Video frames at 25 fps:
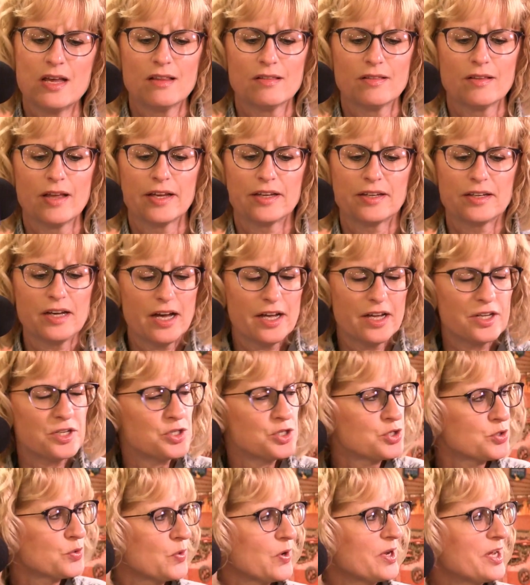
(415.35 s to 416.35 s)
Like, I
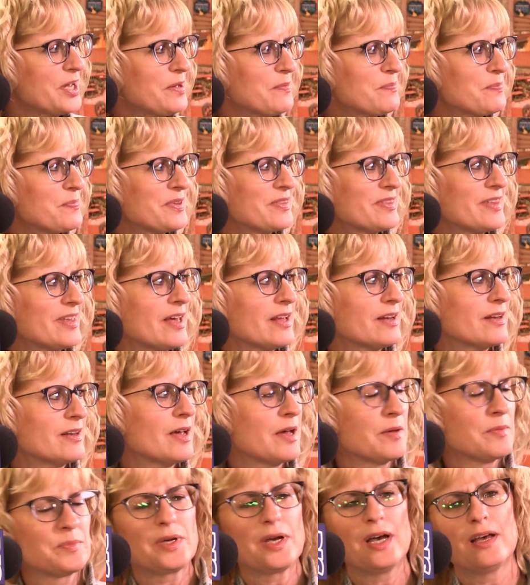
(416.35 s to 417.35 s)
enjoy it, but then
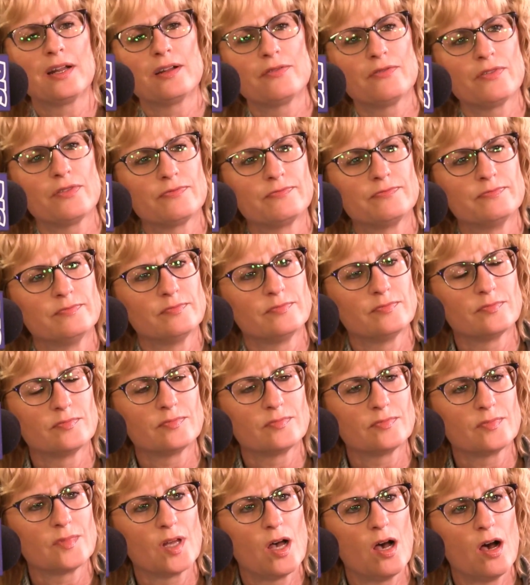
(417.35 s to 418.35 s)
I'm kind of
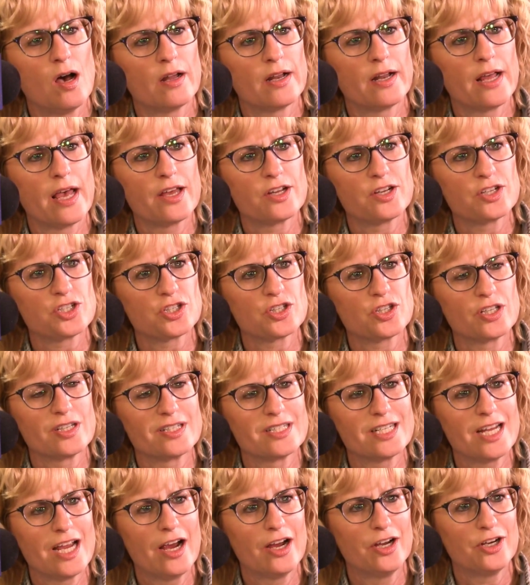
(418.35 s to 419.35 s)
on edge the
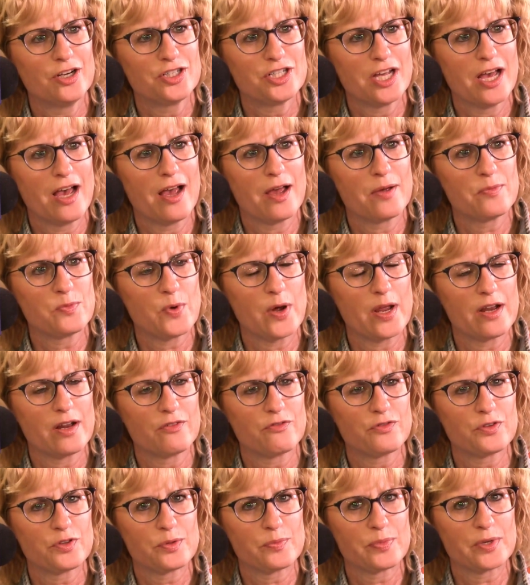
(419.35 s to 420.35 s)
entire time waiting
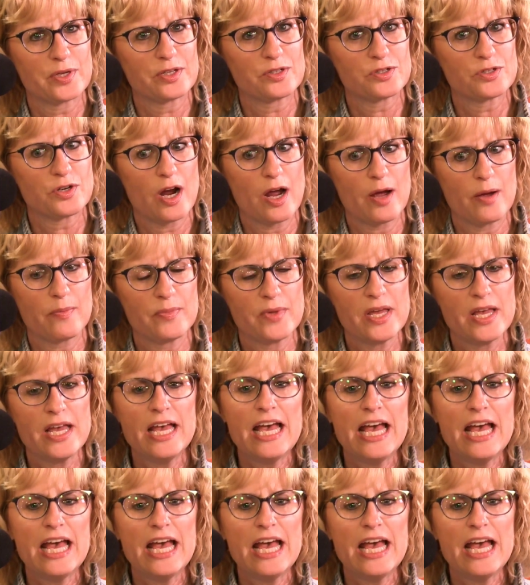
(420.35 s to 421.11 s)
for the big drop.